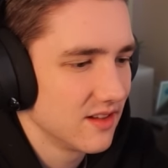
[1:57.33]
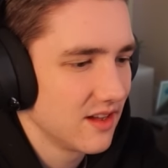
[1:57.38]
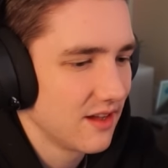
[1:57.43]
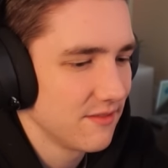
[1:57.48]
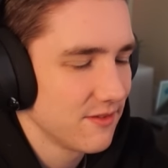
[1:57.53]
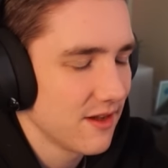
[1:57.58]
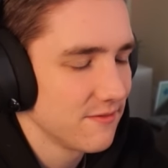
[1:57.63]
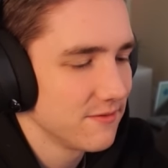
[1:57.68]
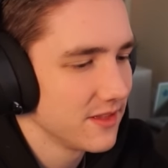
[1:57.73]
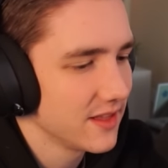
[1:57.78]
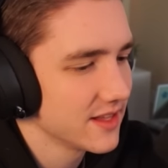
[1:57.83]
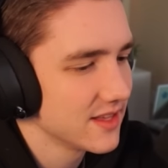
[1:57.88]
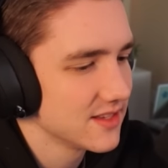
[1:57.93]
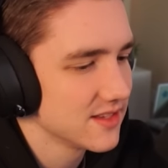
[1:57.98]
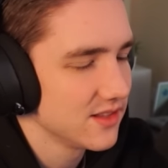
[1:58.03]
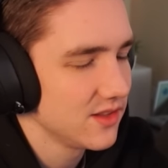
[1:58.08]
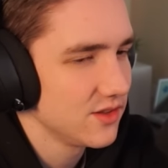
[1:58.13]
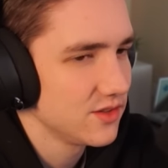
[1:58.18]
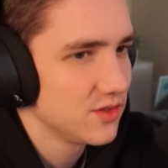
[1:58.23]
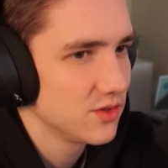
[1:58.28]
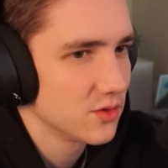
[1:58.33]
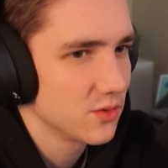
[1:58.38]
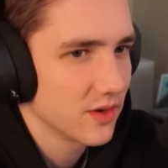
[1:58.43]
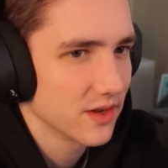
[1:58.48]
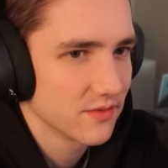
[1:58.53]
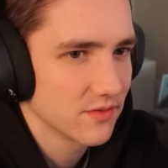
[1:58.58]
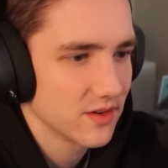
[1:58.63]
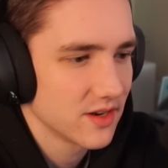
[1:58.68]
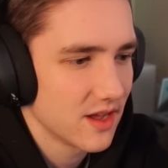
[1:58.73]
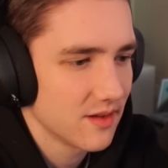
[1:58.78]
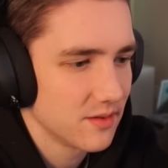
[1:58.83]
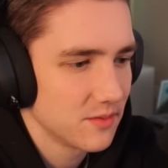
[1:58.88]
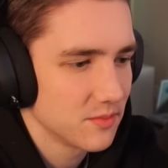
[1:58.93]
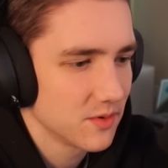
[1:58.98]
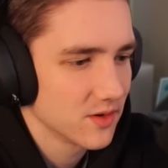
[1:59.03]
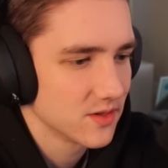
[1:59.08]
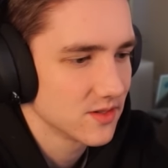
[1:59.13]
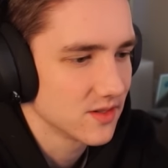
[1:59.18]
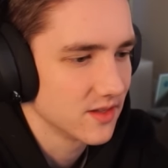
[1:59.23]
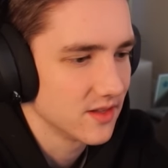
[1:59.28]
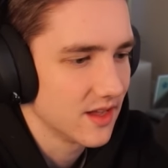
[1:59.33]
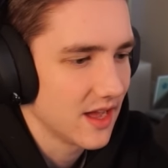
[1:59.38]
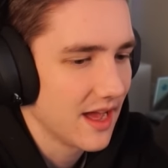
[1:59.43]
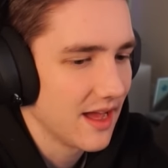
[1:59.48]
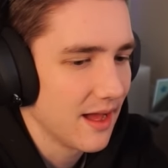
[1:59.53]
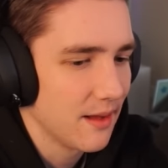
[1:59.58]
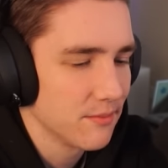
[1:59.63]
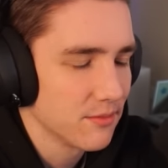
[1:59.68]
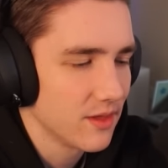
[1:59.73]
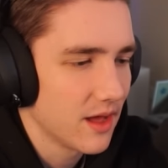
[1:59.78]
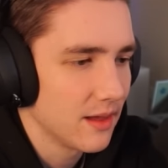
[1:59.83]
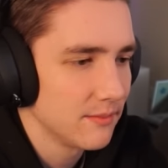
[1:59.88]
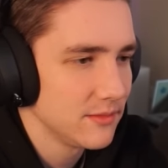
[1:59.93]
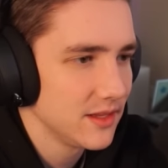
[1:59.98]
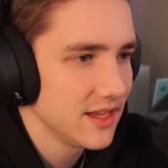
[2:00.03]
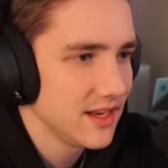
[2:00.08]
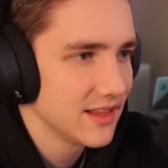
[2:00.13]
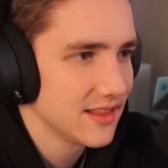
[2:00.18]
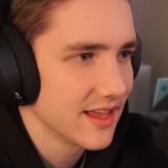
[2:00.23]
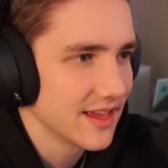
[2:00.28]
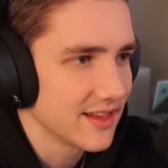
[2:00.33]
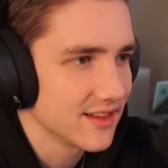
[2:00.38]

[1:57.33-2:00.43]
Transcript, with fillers: I, feel like he's a little too quick for diamond personally. I, am I'm, I'm leaning really?